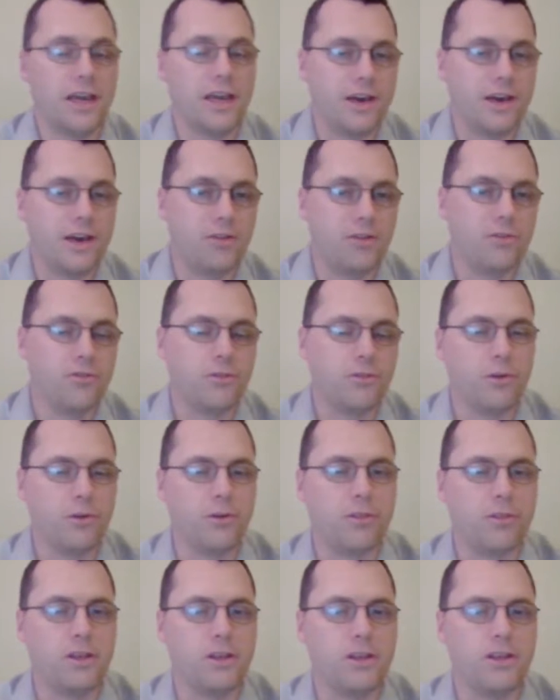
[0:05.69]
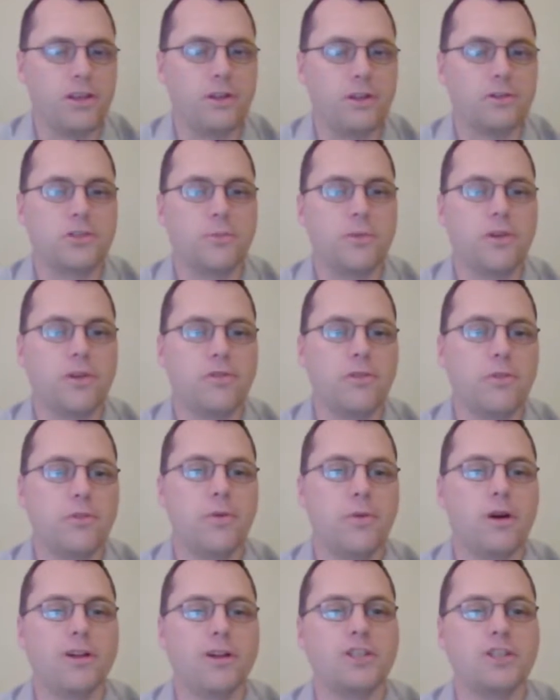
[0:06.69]
Gail, for the leadership interview
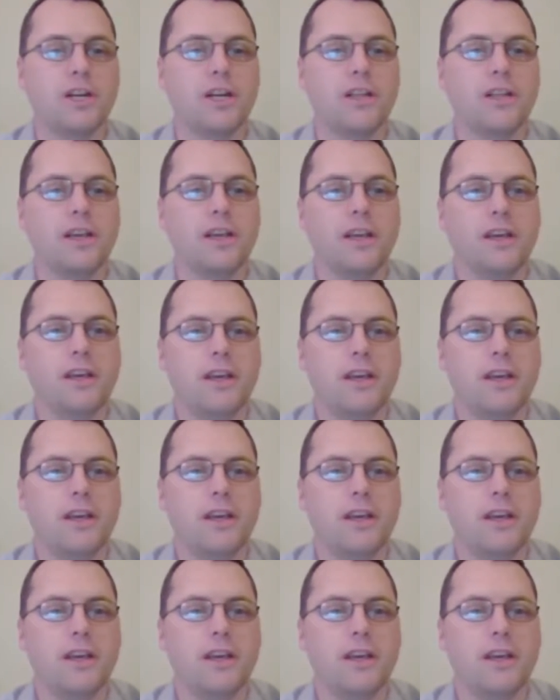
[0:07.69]
project.